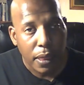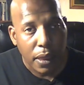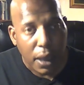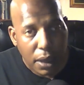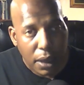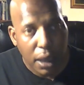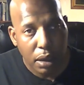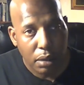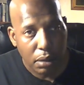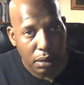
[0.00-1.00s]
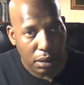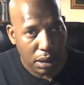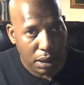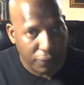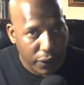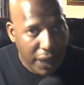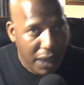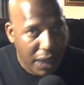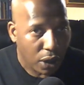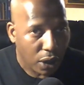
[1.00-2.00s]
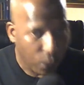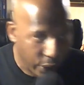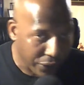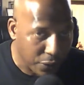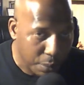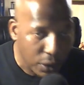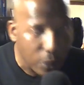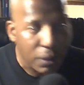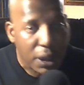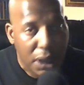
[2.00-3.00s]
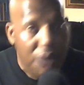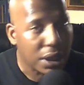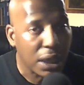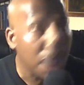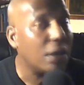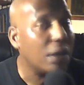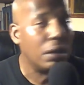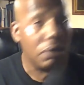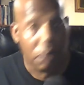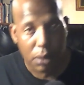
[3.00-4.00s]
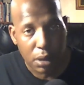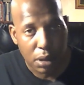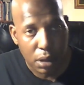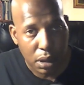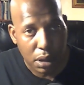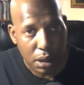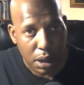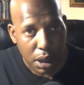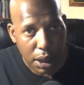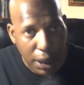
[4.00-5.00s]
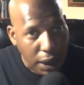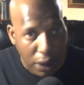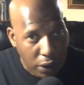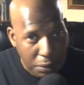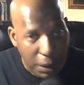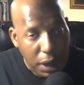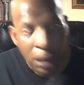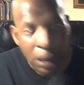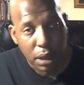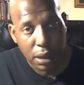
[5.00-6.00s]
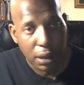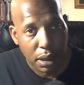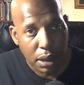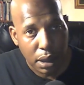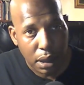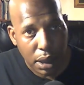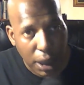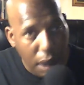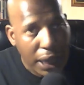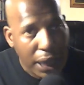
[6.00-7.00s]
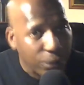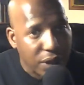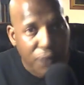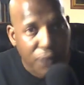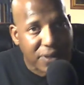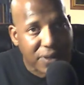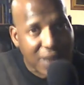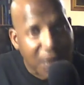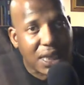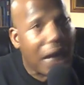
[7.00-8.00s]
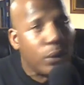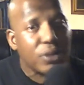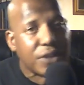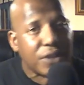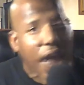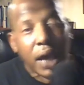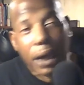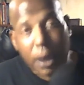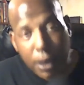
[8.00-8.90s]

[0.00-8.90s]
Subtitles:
Now, if you ask Witherspoon, he said, hell, he didn't hurt me. Hell, I was just fatigued. I was tired.